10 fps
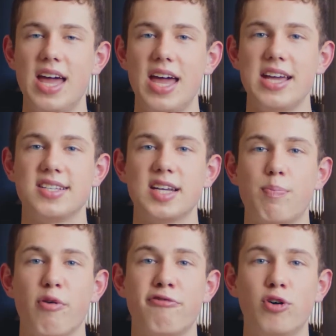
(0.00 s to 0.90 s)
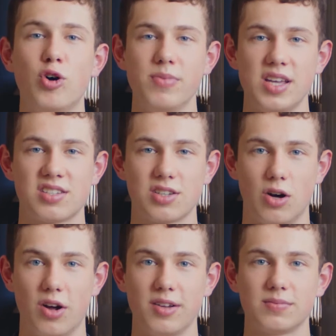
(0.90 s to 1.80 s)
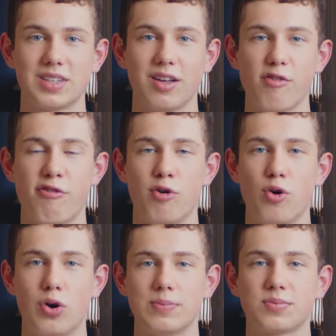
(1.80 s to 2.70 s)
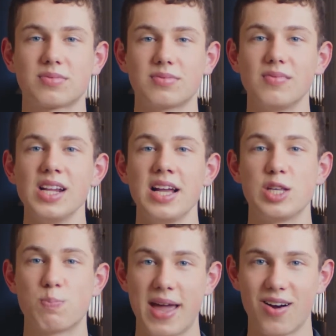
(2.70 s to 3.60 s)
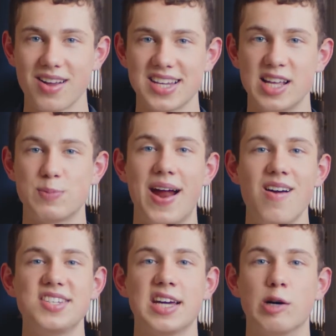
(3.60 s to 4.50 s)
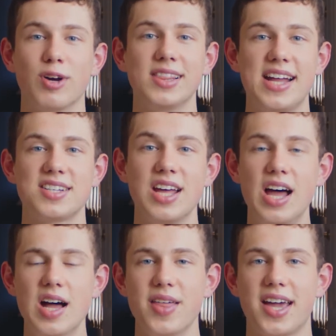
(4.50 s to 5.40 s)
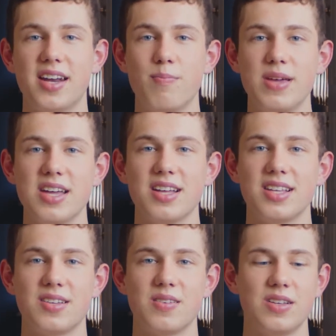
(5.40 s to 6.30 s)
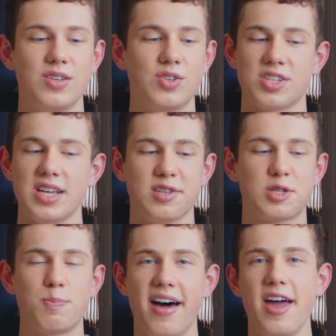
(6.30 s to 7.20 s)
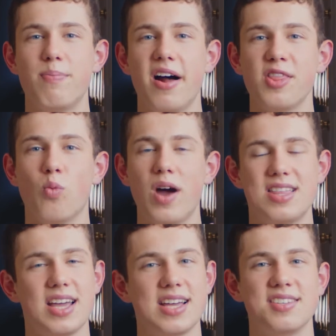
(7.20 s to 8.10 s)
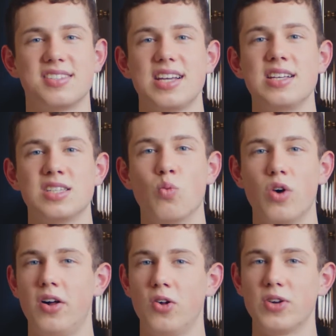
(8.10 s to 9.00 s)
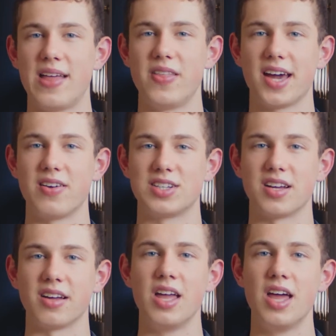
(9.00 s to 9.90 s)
he's going to perform this song for his parents, and his parents are going to relent. They're going to be just inspired by the way that he sees the world, and they're going to